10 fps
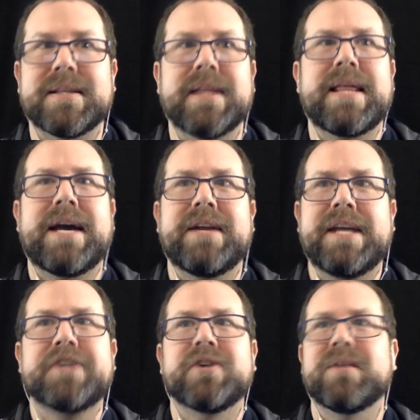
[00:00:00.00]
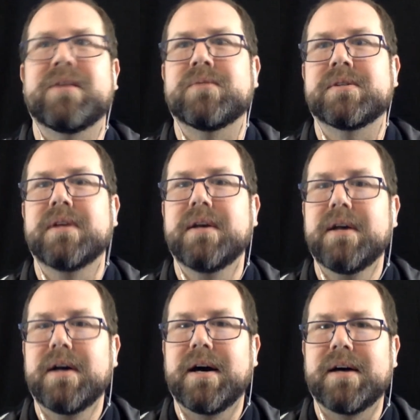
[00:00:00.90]
I think the Audi e-tron was
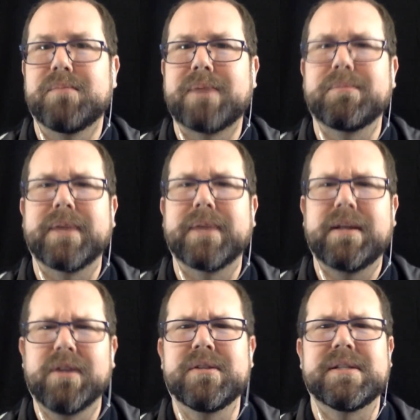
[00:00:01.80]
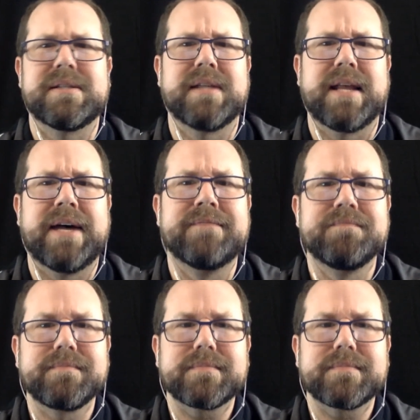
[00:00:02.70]
probably closest to that.